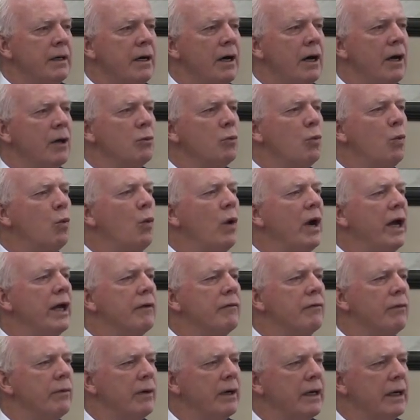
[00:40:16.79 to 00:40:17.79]

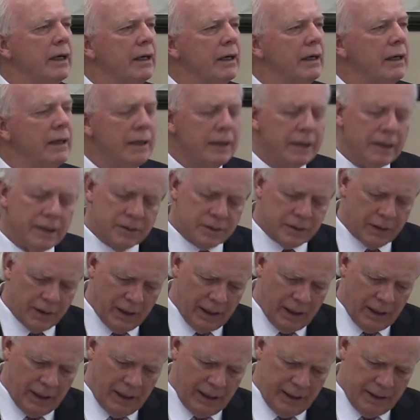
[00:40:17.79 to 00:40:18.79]
unwavering in its
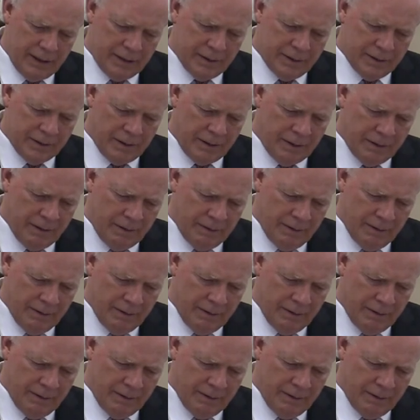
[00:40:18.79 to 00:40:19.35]
gaze,